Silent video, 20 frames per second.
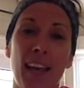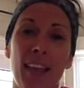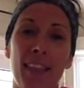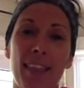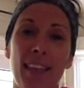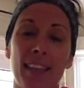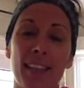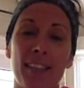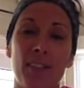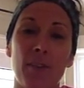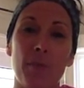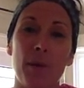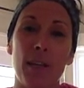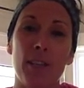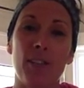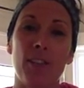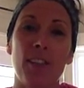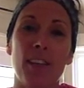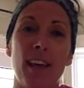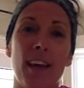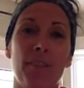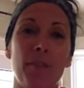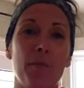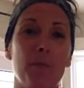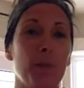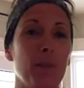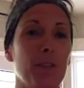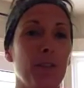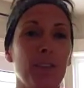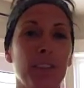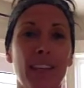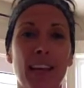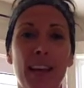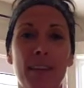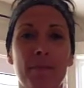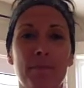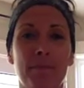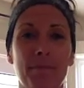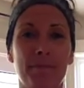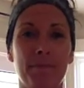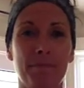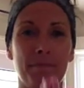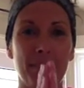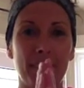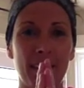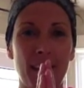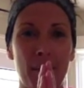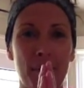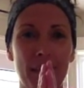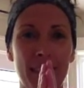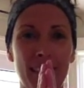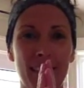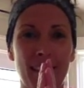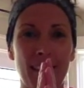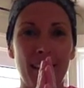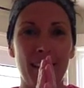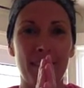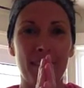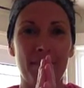Thanks so much. Have a beautiful day. Namaste.